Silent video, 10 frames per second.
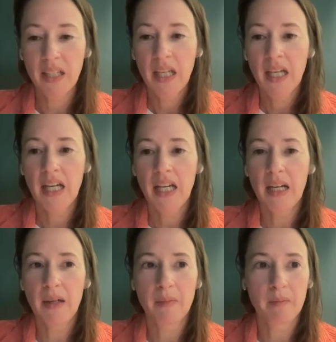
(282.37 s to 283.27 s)
There are
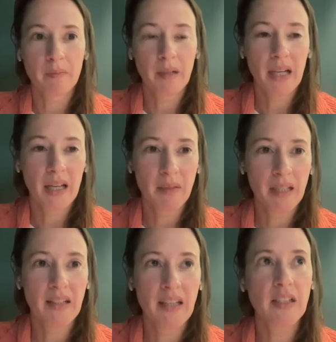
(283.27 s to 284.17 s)

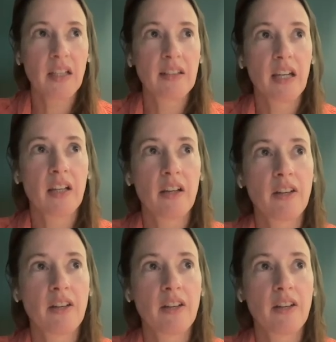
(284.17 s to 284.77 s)
a lot of